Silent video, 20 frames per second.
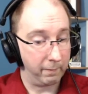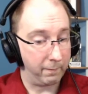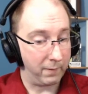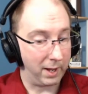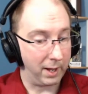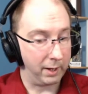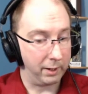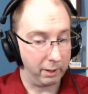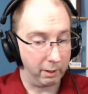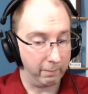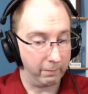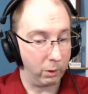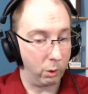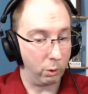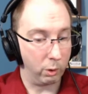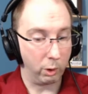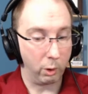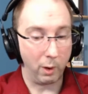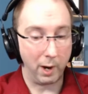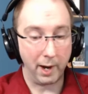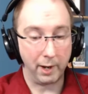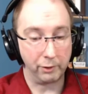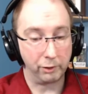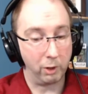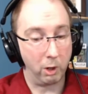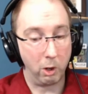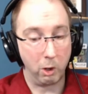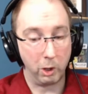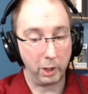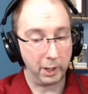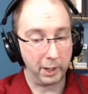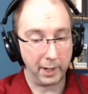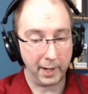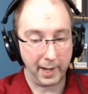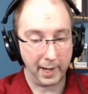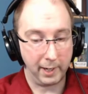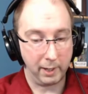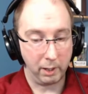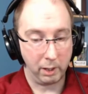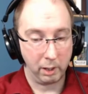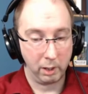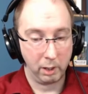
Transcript: fond of go to grass all in a night.